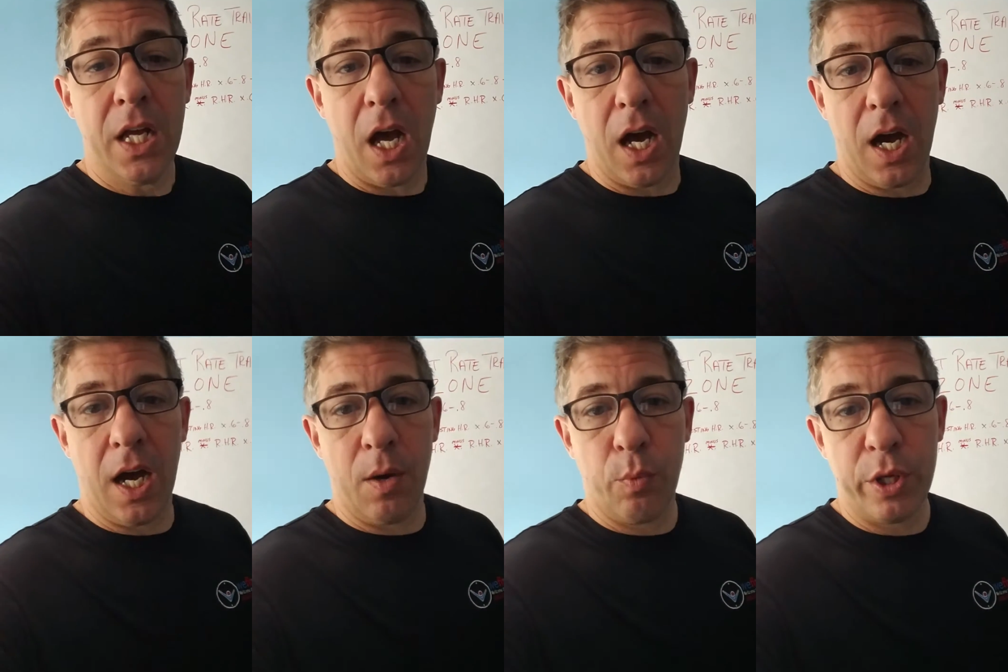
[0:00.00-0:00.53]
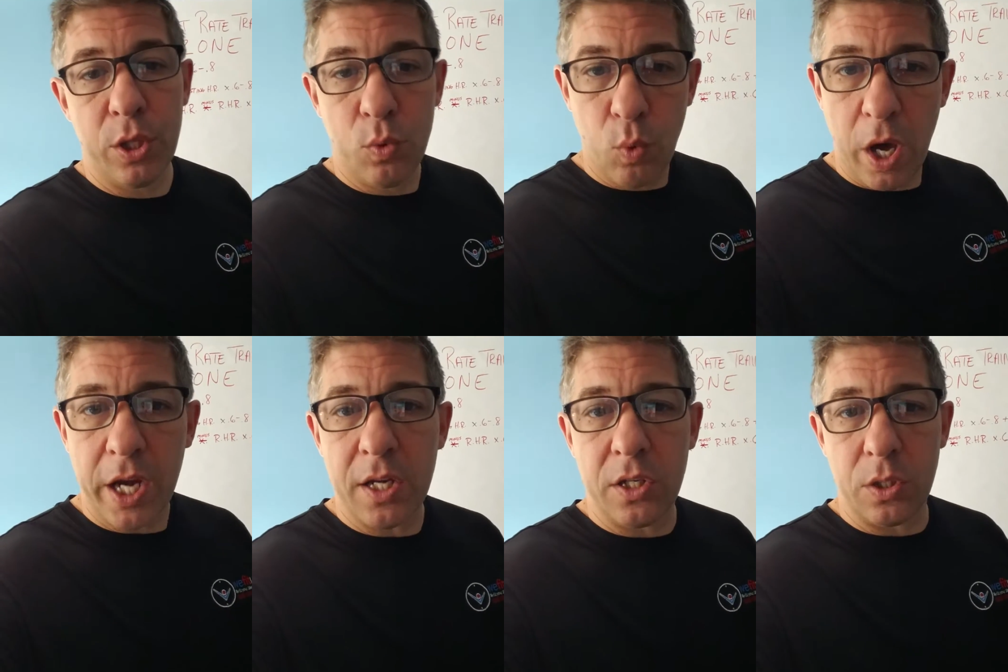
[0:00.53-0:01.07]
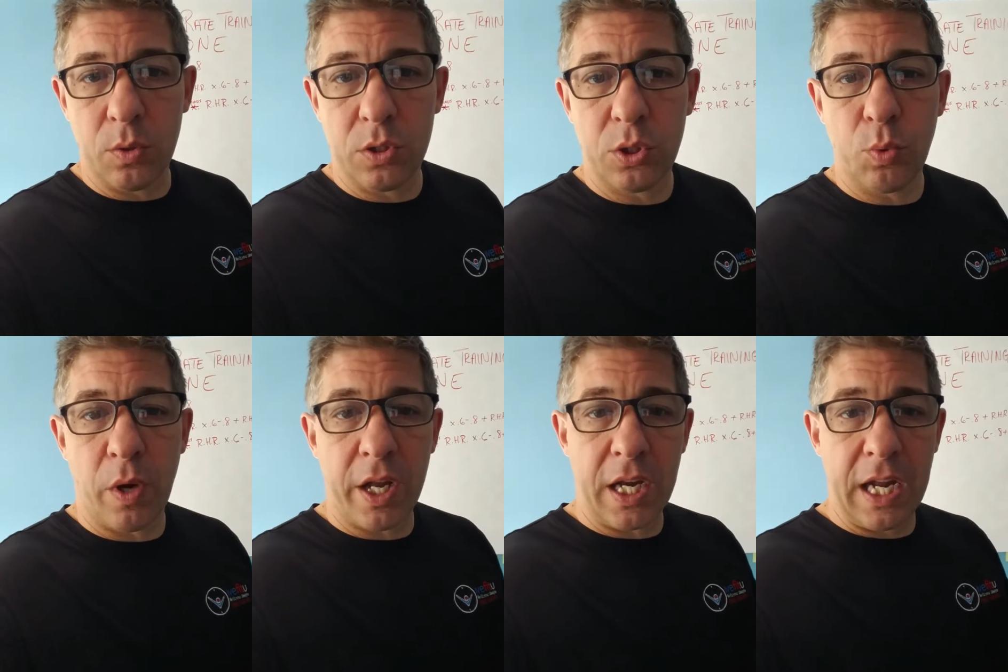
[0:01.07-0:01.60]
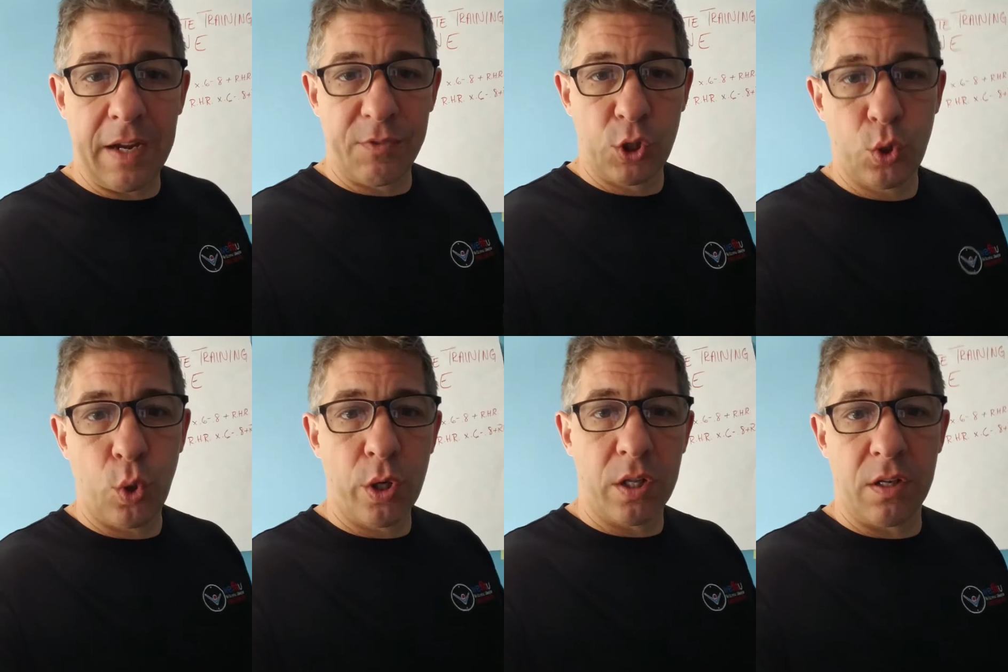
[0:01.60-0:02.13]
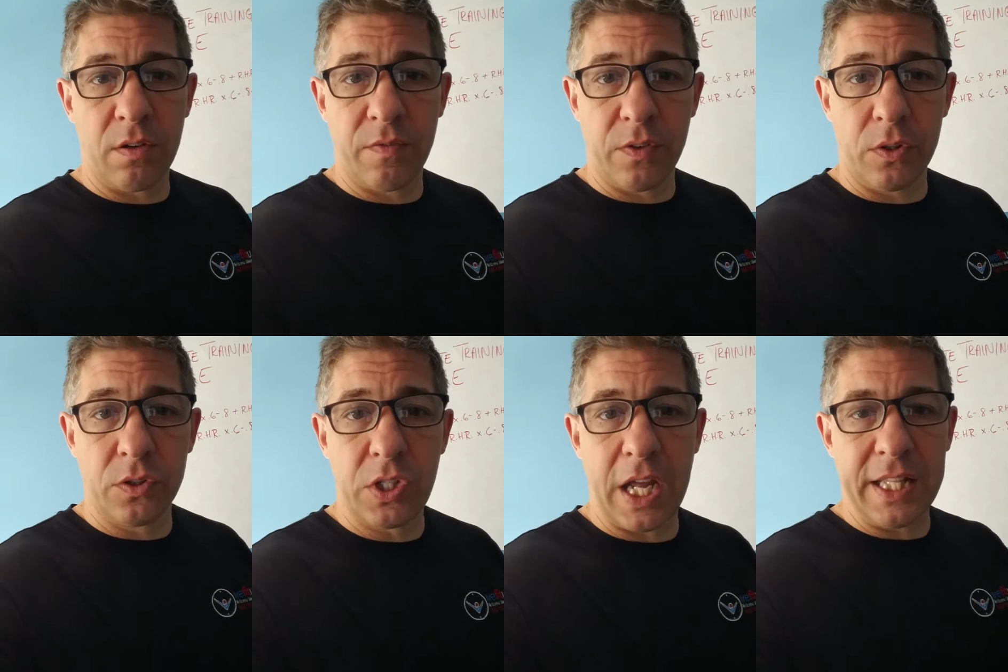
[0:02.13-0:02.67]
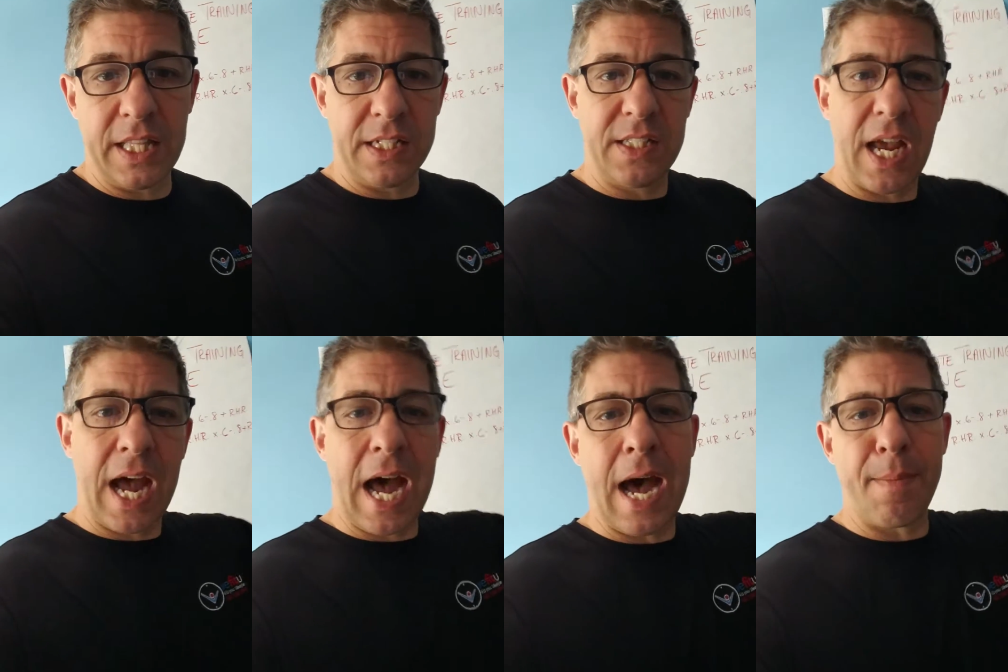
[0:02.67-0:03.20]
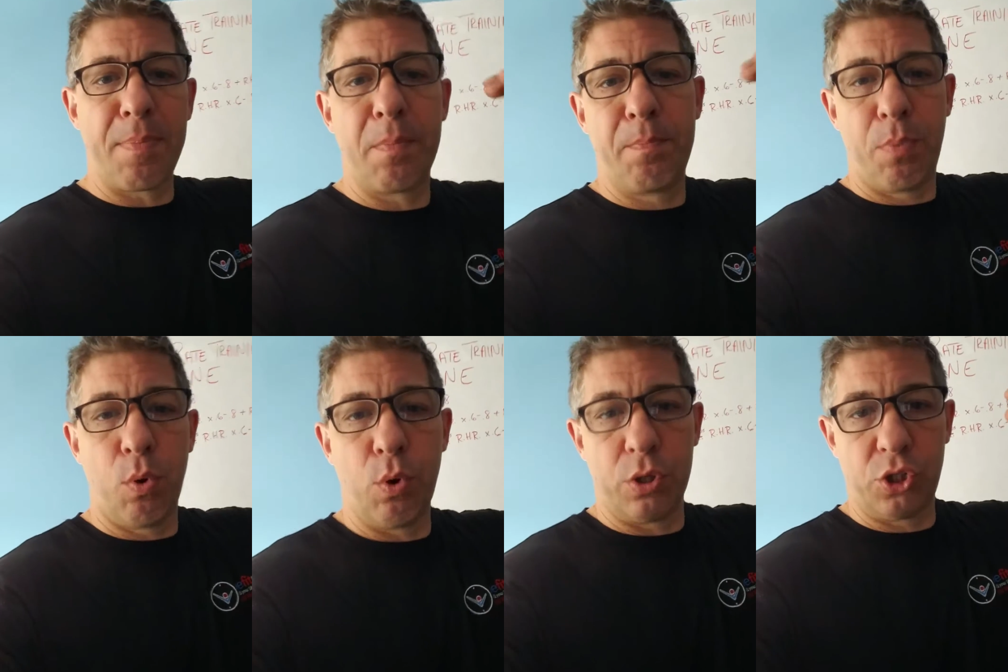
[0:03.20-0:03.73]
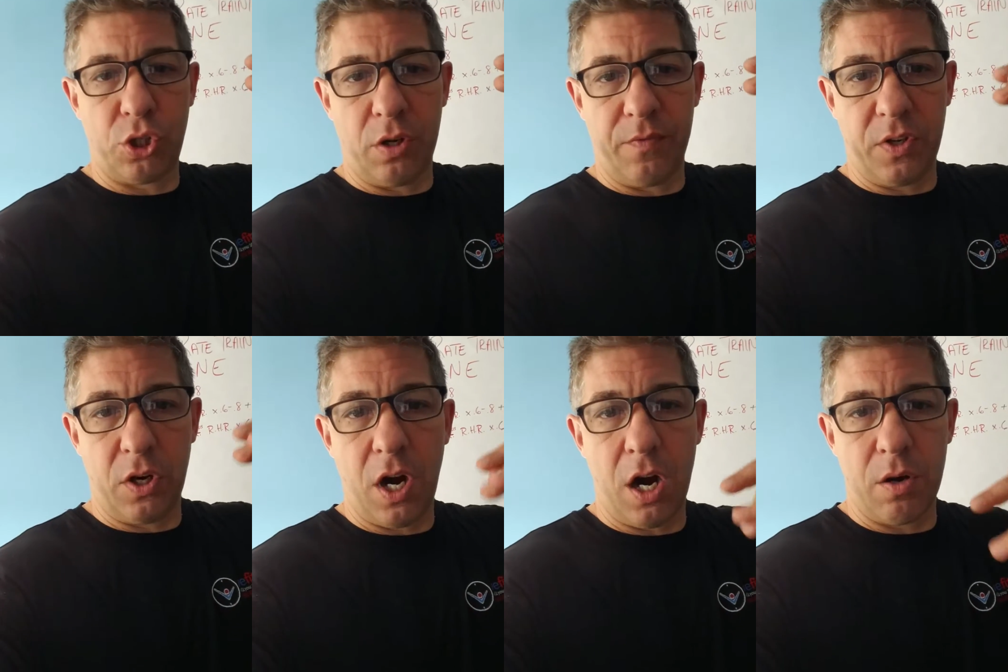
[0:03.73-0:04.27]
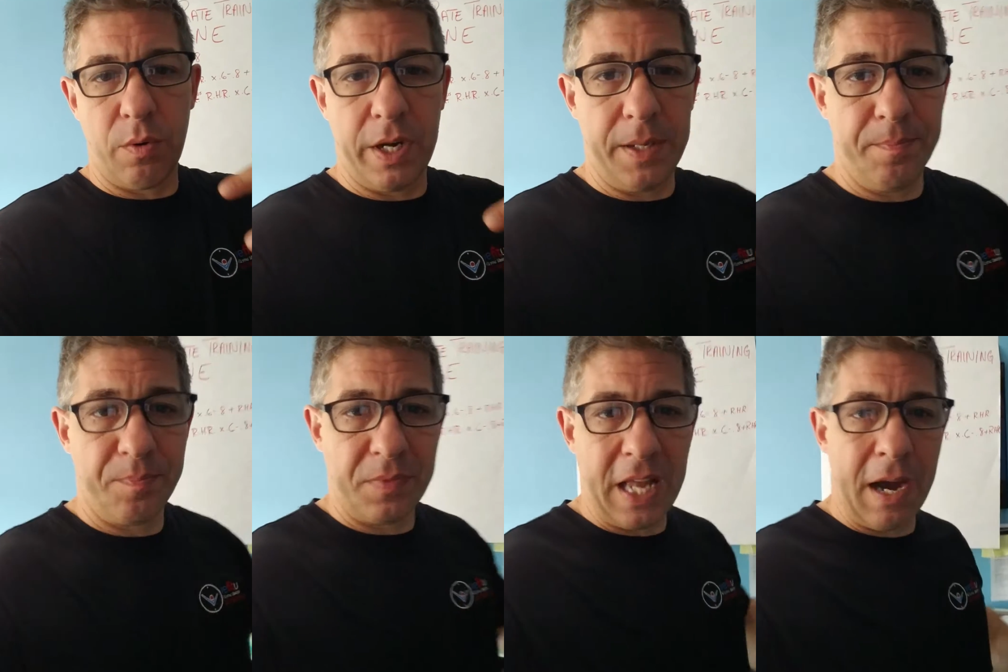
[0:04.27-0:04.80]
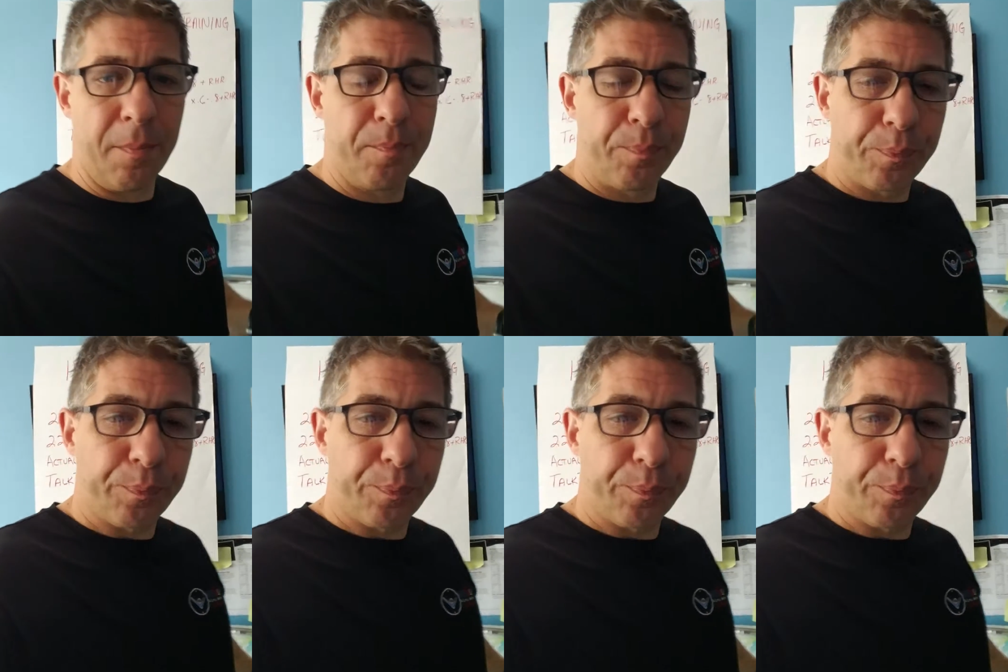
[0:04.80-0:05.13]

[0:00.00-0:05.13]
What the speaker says: what you want to do is you want to have short intervals at the top portion of your heart rate. Now,